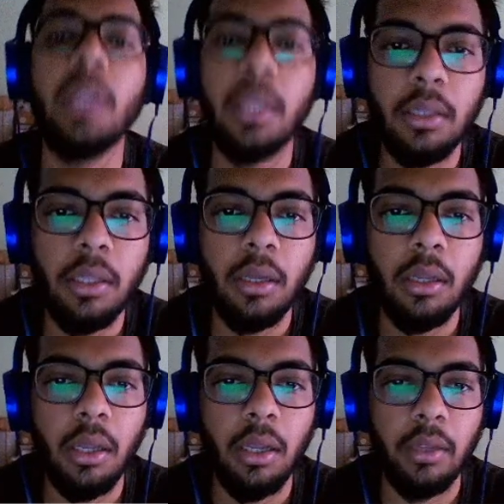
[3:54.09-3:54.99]
than the
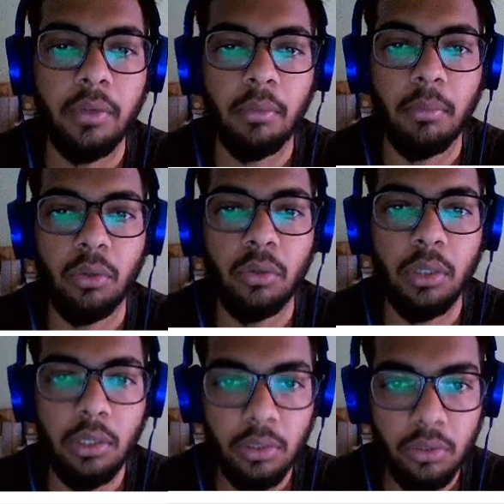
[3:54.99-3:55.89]
given amount.
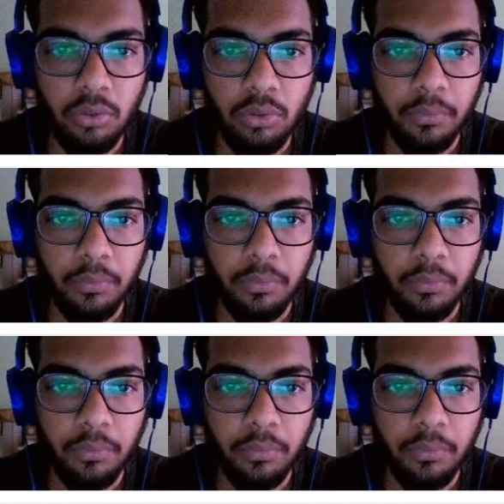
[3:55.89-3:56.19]
So